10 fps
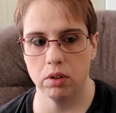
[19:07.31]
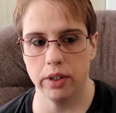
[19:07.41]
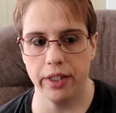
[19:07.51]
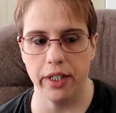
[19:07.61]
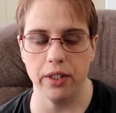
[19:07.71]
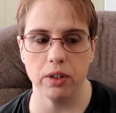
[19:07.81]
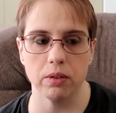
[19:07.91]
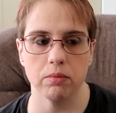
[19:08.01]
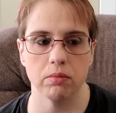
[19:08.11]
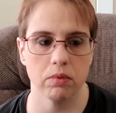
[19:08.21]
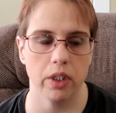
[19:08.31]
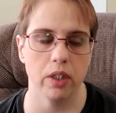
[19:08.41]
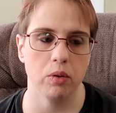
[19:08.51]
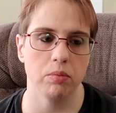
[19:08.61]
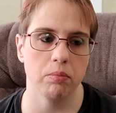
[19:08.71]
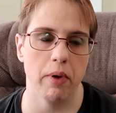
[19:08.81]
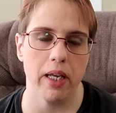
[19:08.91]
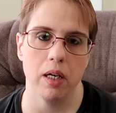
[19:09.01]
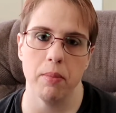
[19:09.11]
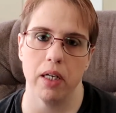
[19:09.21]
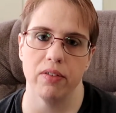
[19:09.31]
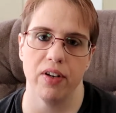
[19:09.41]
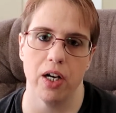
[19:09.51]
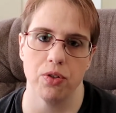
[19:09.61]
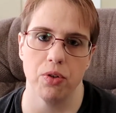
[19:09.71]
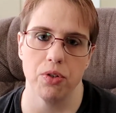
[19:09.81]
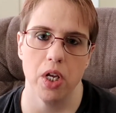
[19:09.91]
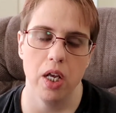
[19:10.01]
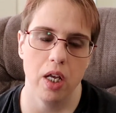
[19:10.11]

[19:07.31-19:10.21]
tier, you know, makeup manufacturers.